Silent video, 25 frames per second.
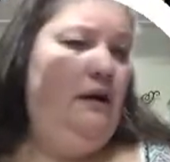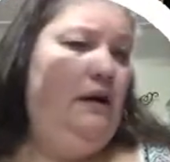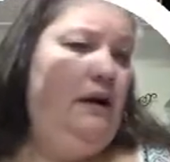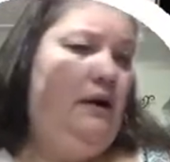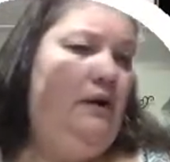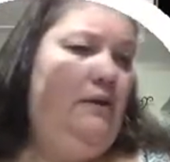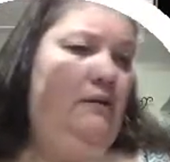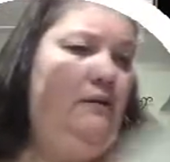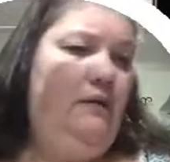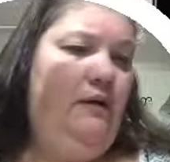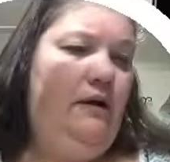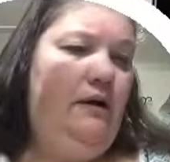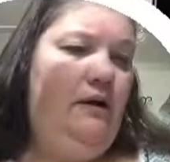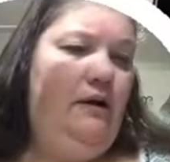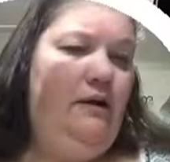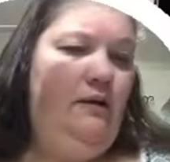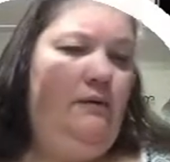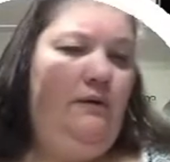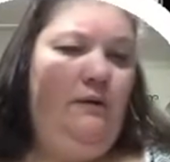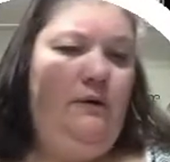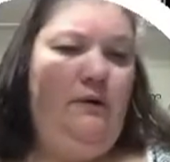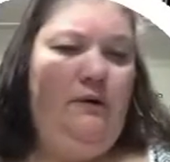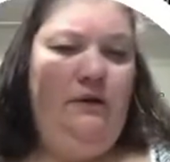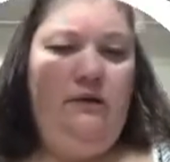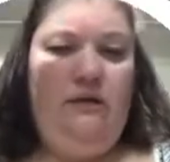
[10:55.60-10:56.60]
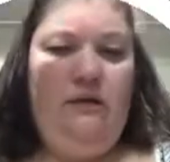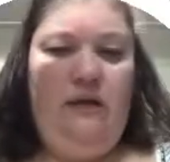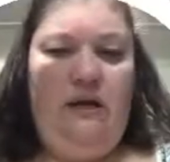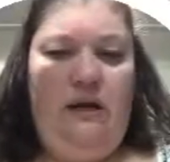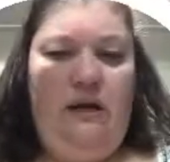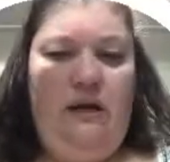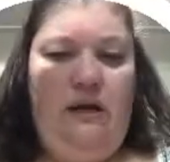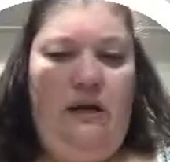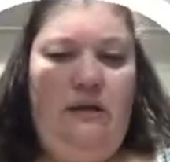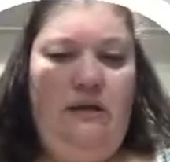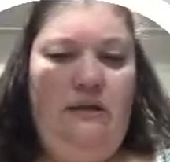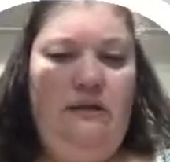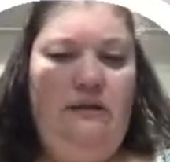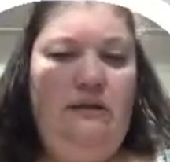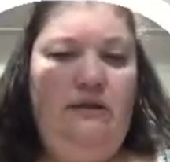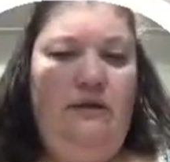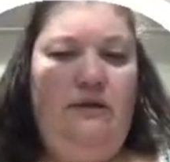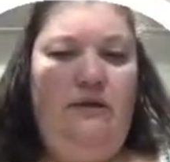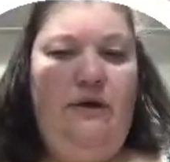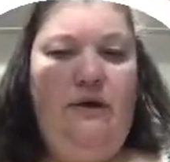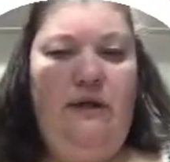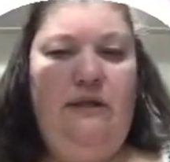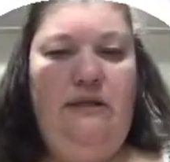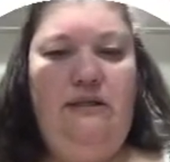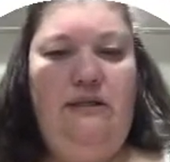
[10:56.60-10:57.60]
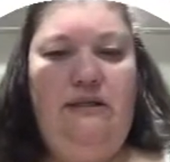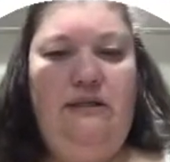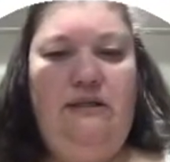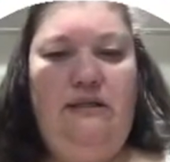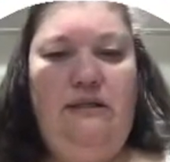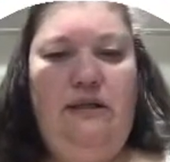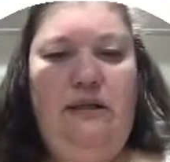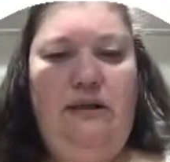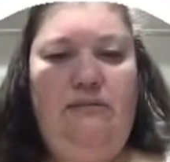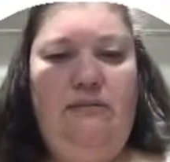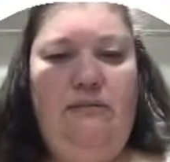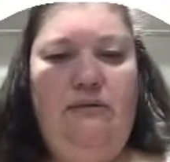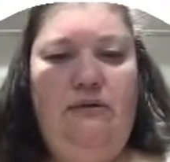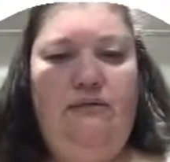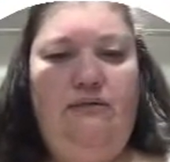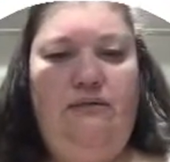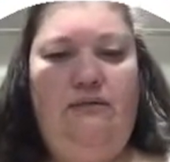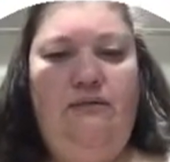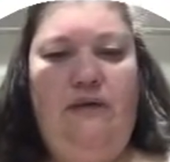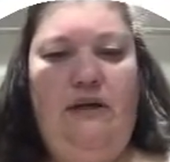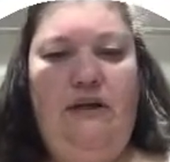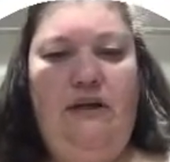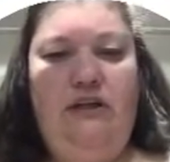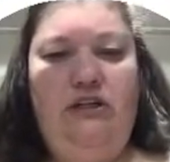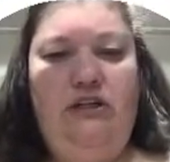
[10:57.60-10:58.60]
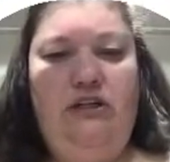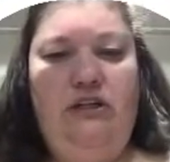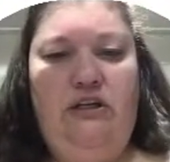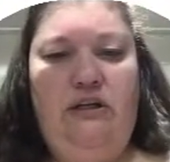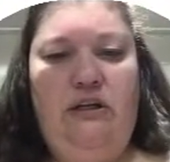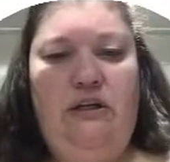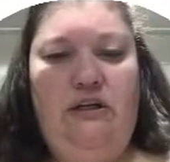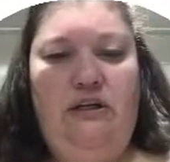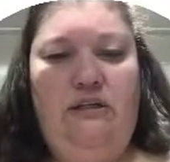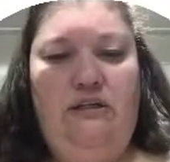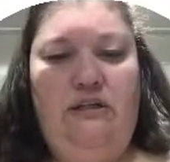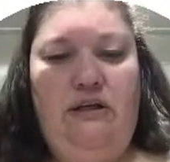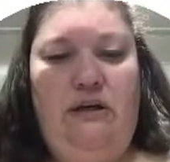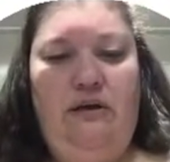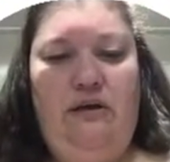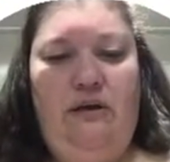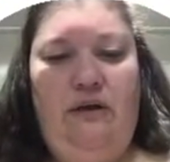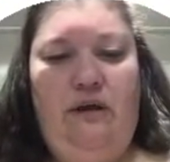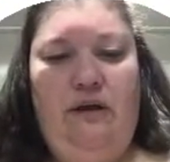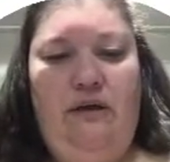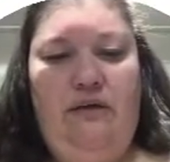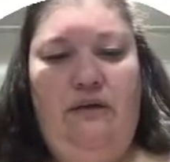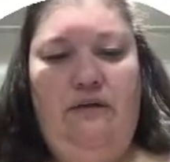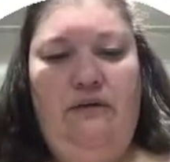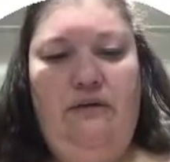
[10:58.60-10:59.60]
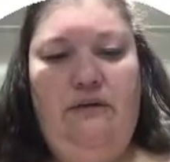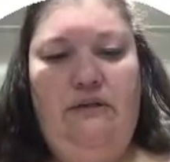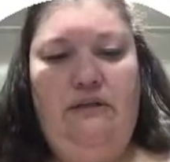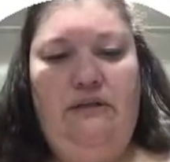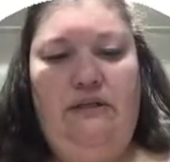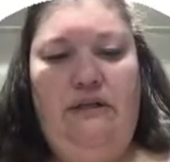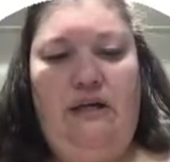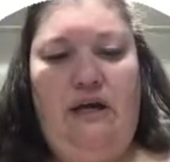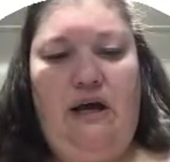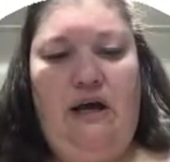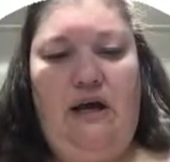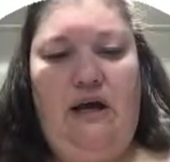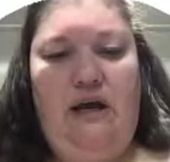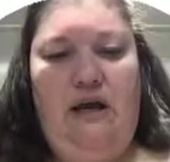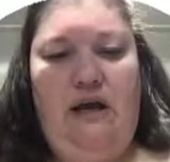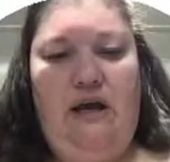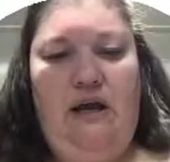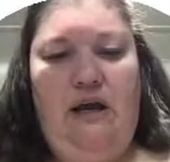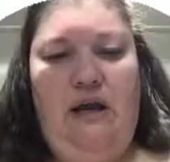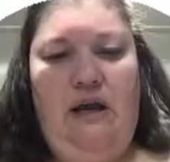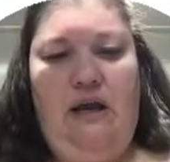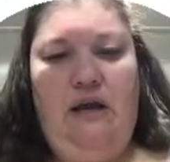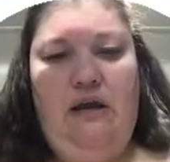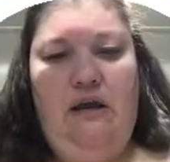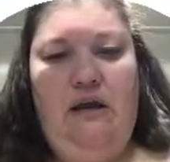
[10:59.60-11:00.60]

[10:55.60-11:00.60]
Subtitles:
our wood grains going in the same direction as our other side.